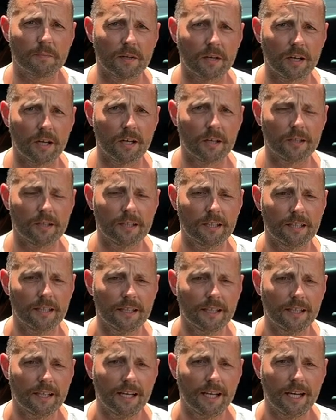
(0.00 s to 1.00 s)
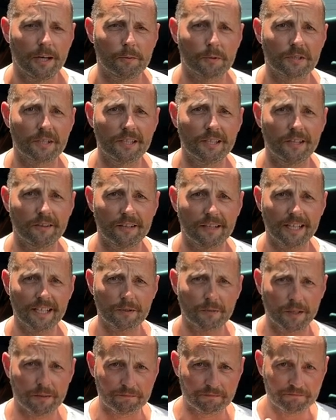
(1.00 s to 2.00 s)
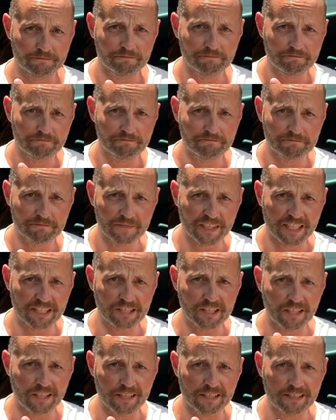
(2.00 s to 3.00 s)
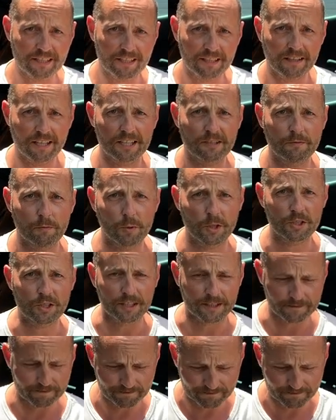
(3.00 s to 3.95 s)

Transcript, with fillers: below. And we'll see you on the next one. Thanks guys. Thanks for watching.